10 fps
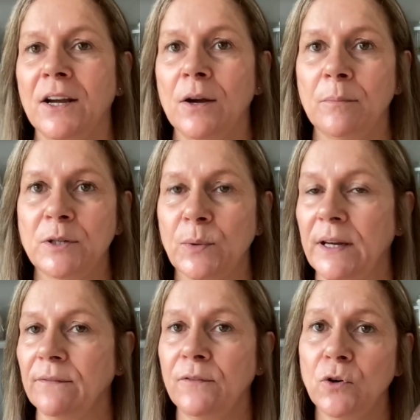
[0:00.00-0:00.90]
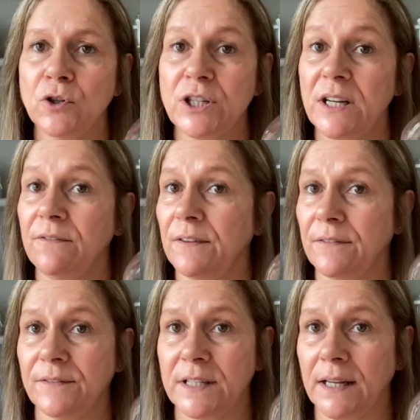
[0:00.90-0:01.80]
between 40,
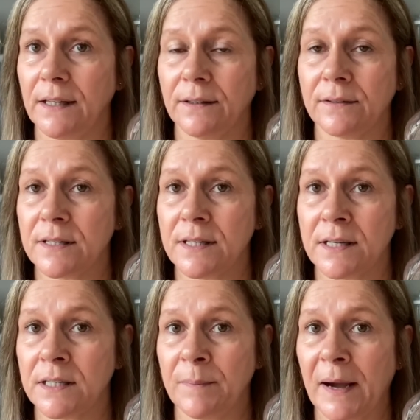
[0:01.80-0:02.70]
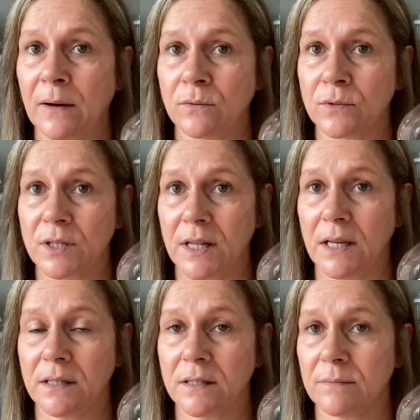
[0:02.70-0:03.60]
50 and 60 pounds,
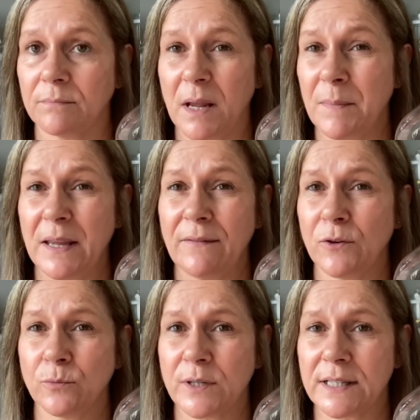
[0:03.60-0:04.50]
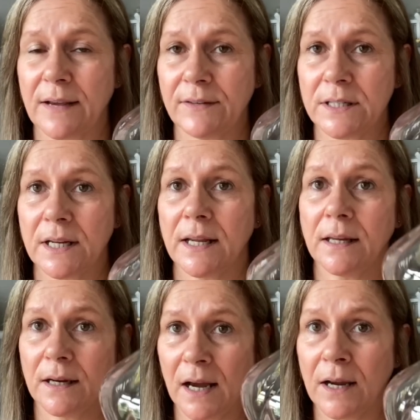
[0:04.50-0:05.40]
these, maybe even up to 70.
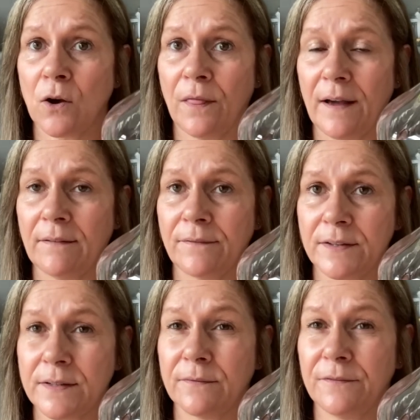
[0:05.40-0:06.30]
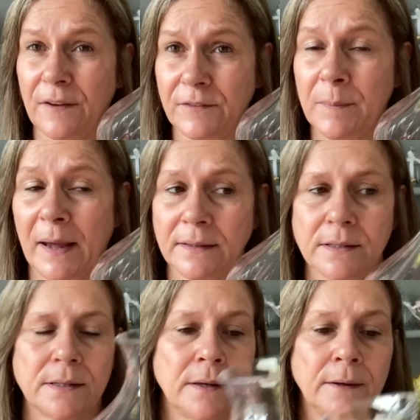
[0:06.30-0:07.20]
And I got that for 50 pence.